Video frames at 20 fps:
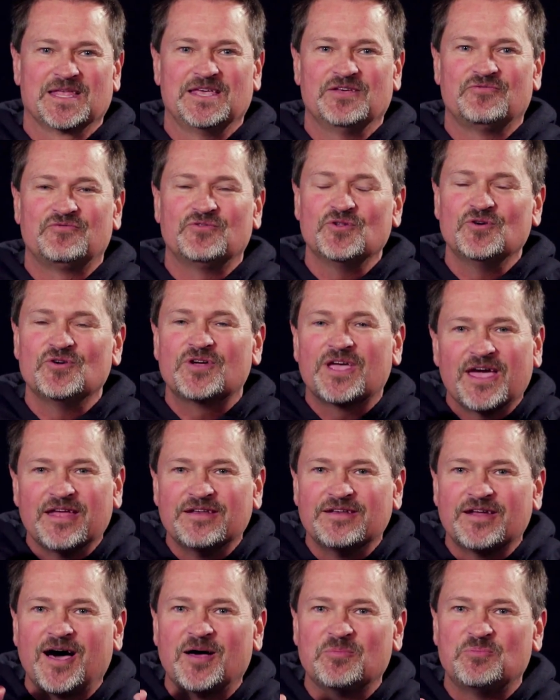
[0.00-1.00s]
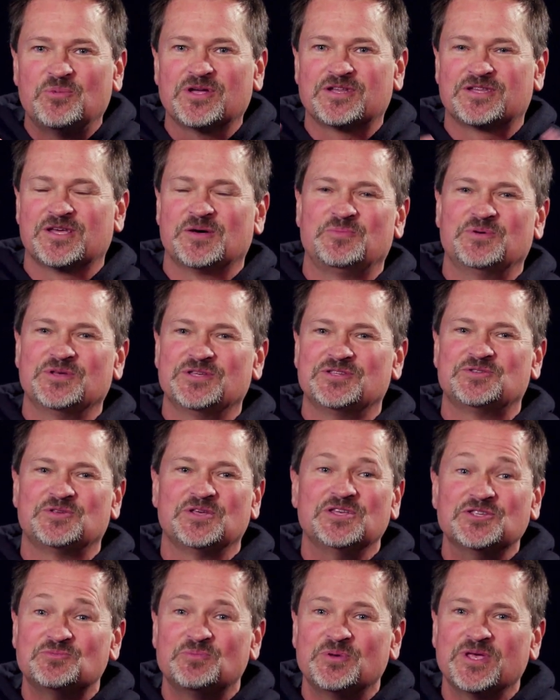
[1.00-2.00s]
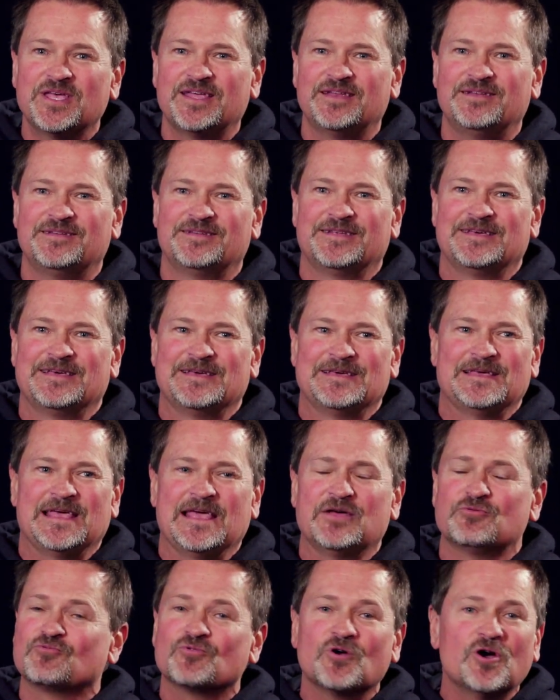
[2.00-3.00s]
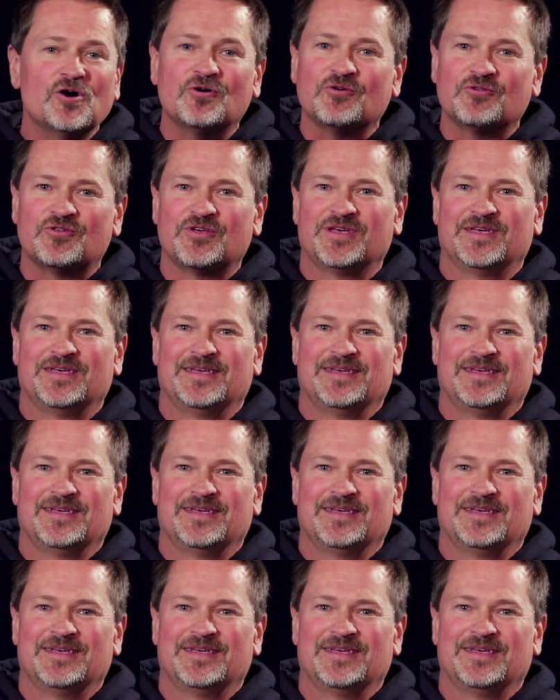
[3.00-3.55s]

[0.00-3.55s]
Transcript: if Luke had not picked up his pen and wrote.